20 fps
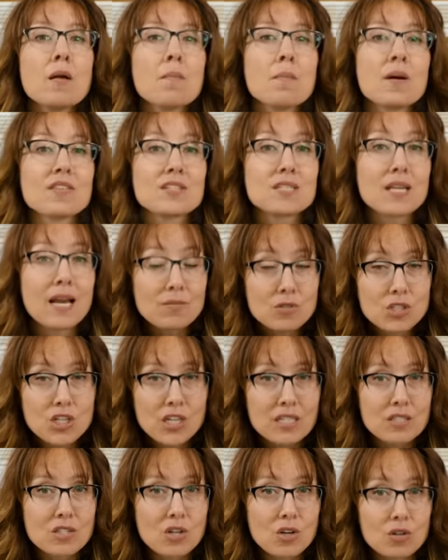by the time she
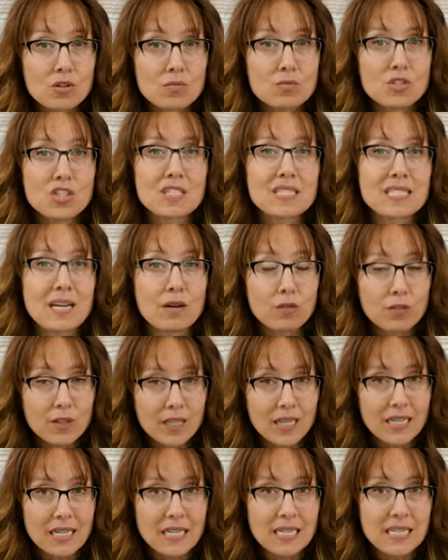gets home, she's definitely
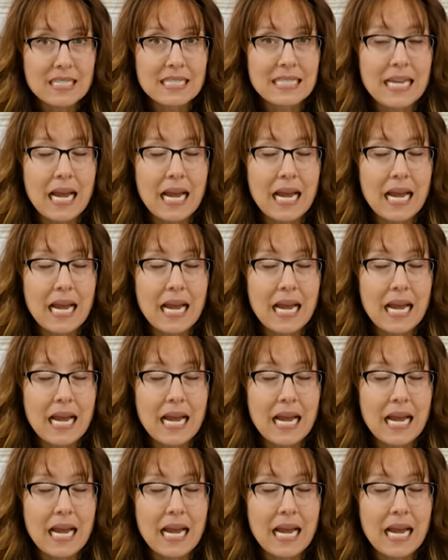gonna need